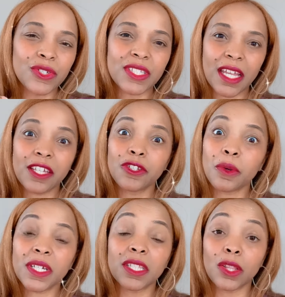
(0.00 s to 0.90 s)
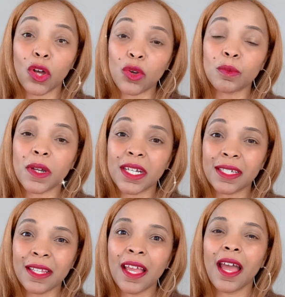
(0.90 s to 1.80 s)
say, in the long
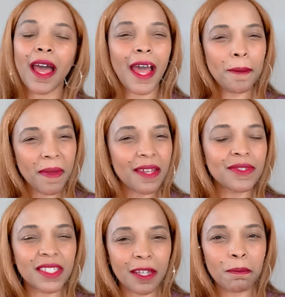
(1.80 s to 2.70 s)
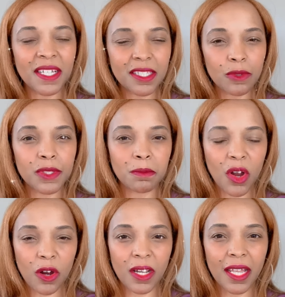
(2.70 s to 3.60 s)
run, I may have saved myself some
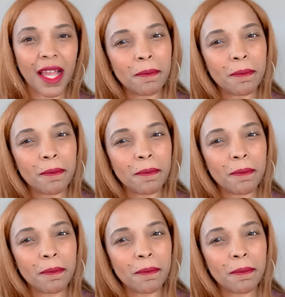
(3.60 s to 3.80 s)
heartache.